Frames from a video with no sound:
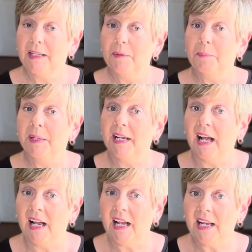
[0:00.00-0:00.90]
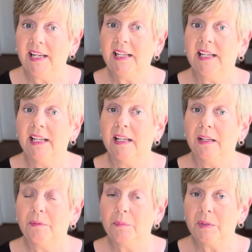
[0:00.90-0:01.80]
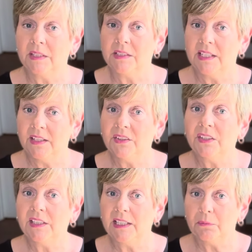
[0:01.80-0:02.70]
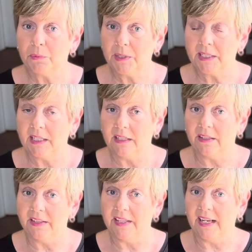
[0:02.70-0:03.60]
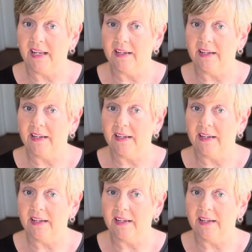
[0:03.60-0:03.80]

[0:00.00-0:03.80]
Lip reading: But I am continually working on that.